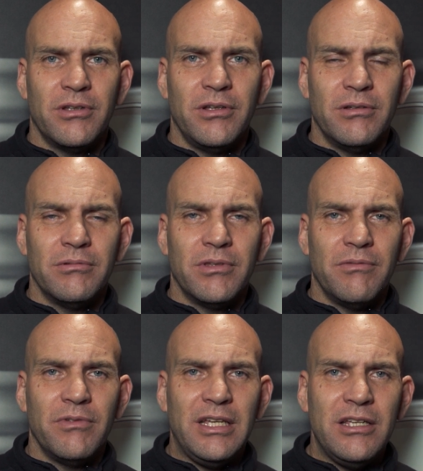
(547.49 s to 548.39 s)
You know,
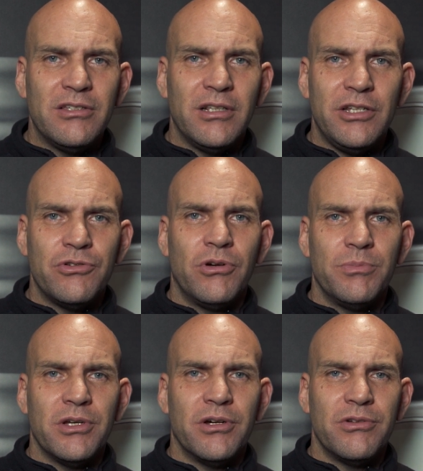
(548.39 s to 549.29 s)
they've easily
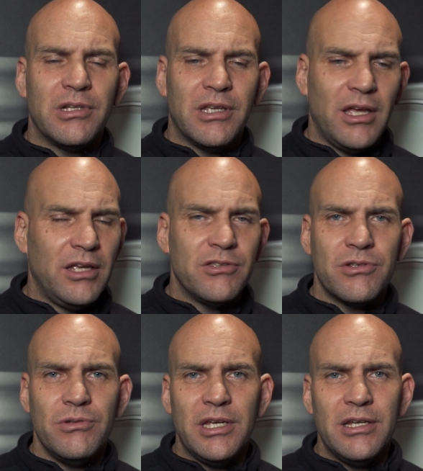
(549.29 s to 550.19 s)
dropped 100k in
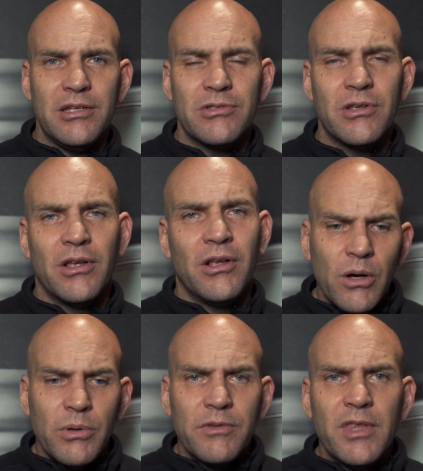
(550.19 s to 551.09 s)
2 years.
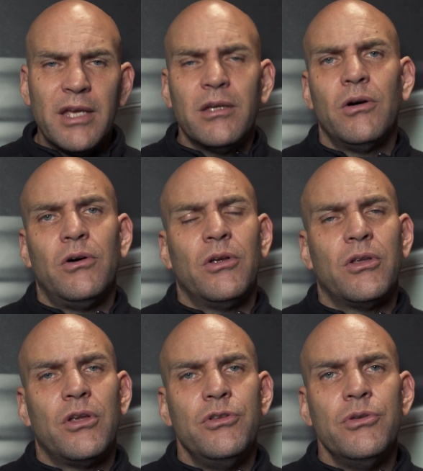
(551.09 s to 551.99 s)
We've then got
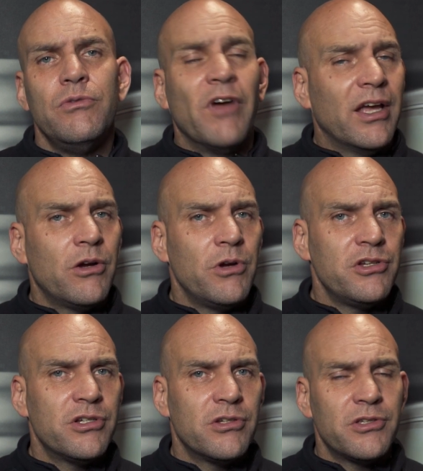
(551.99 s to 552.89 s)
new
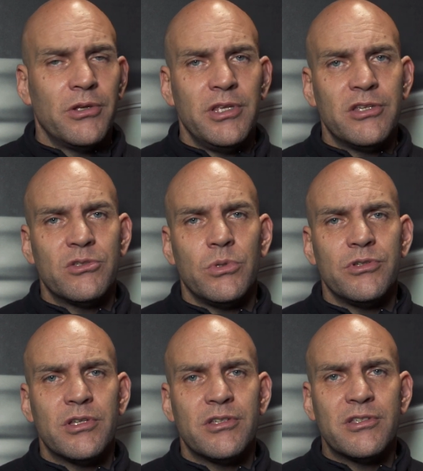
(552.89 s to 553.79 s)
Vanquish. So this
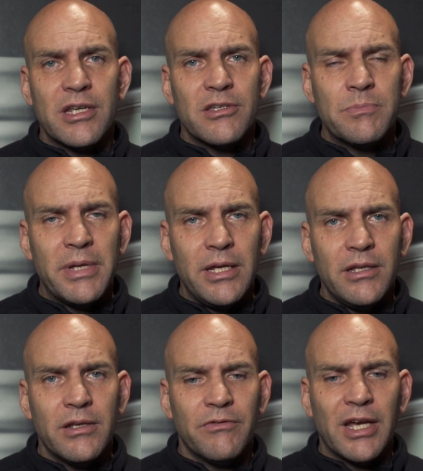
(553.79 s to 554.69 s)
was
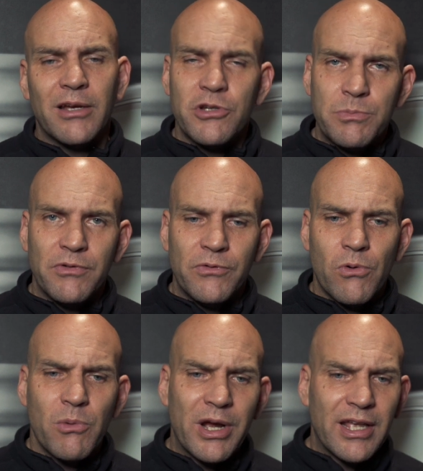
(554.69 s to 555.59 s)
6-speed Vanquish
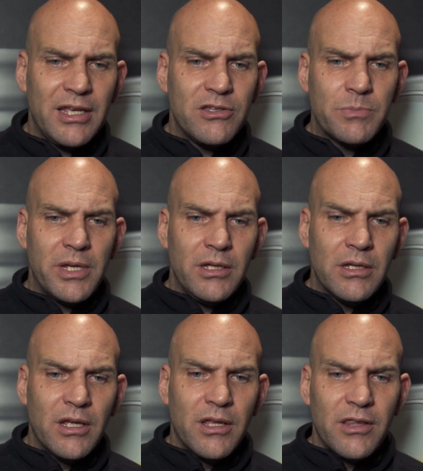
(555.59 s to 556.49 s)
before it went 8-speed.
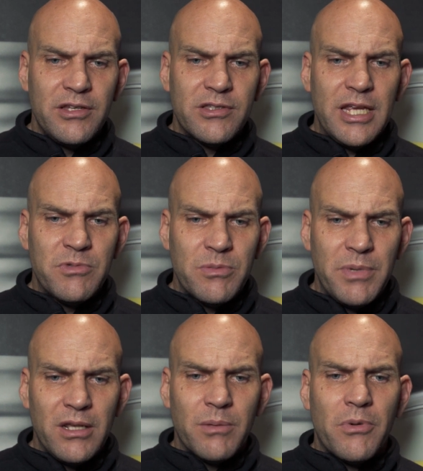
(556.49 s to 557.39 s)
They seem to
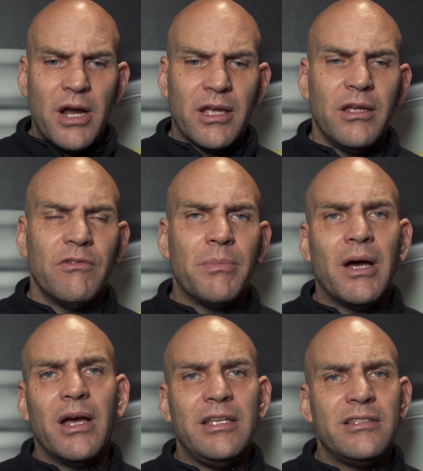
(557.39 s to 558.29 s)
be in the bracket of
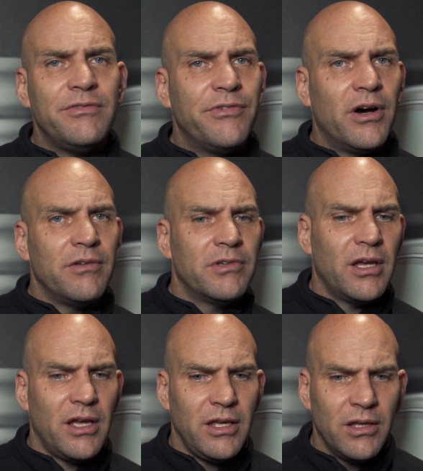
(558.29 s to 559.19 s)
about
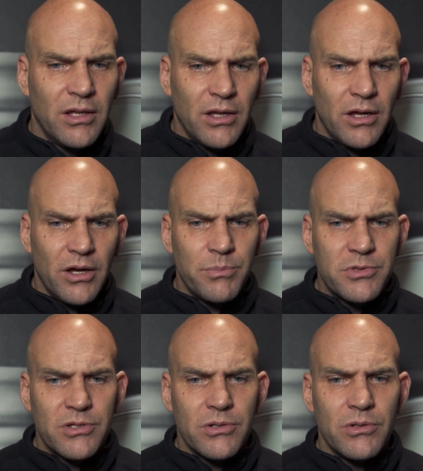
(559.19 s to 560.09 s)
85k up
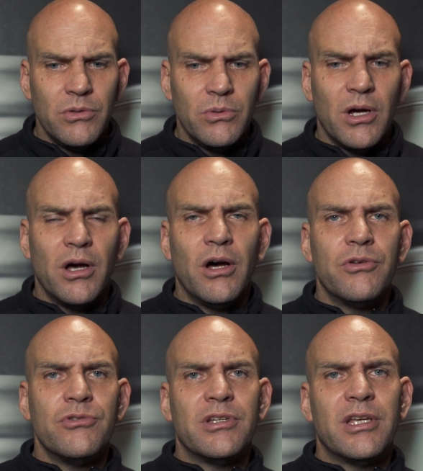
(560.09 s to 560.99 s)
to
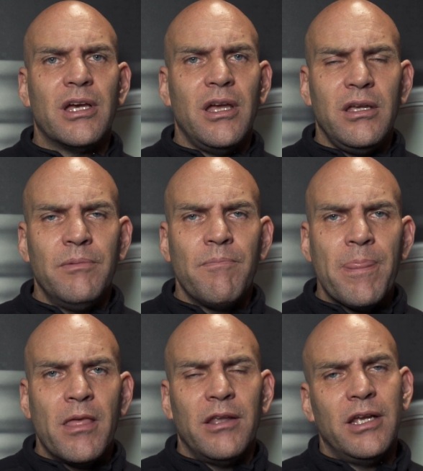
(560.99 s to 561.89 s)
100k,
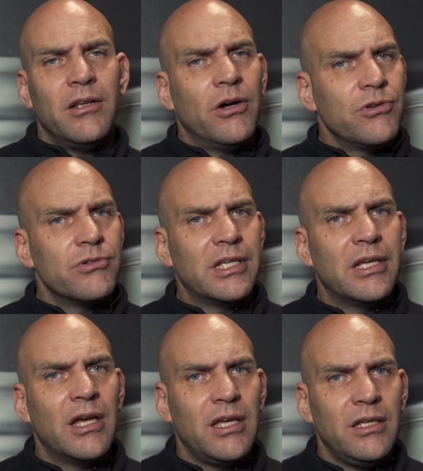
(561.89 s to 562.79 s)
and then
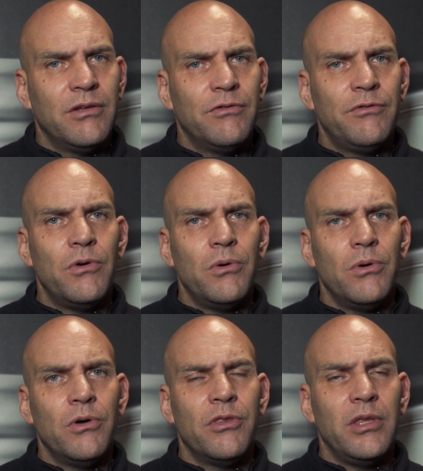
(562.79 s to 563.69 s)
100k
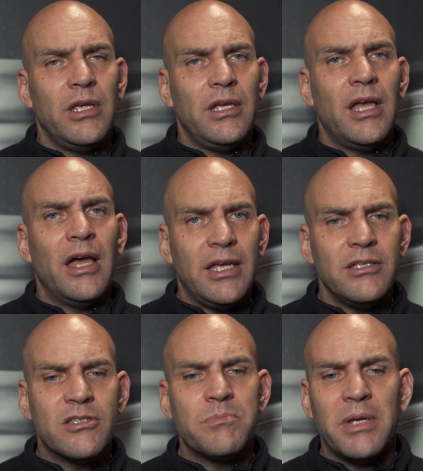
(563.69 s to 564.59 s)
for the
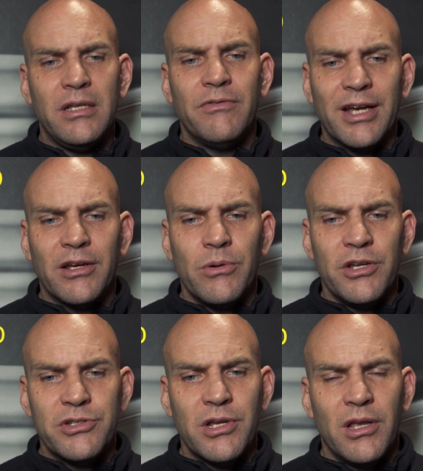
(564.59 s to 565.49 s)
8-speed
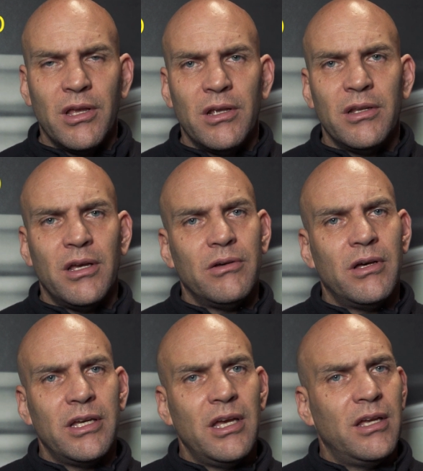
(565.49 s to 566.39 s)
Vanquish. Now
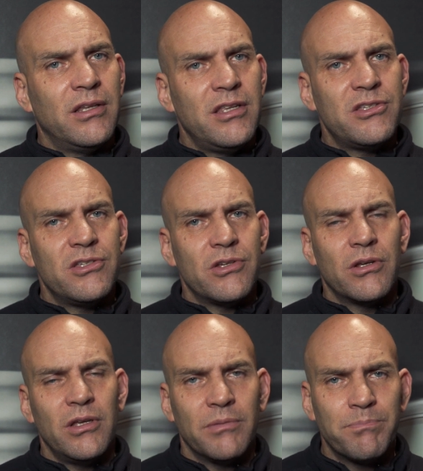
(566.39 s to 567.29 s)
again, this is a
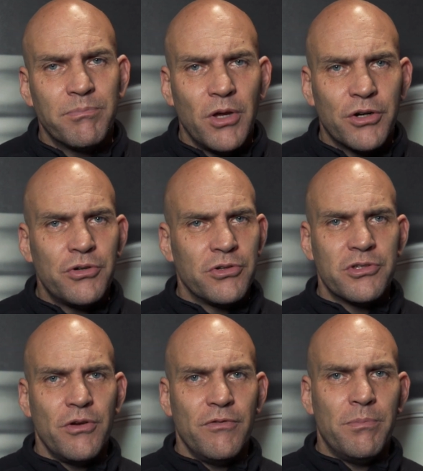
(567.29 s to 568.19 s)

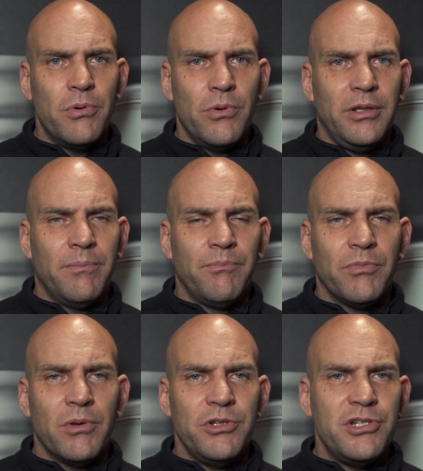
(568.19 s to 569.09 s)
crossover point,
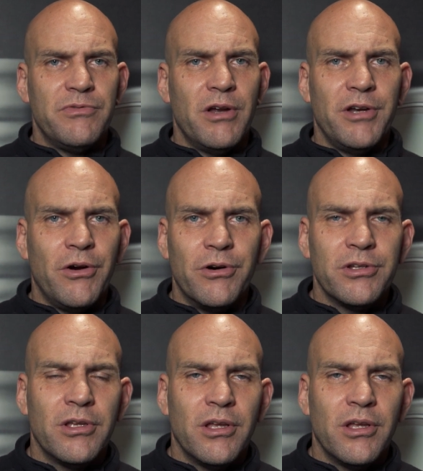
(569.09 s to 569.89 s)
which is very odd.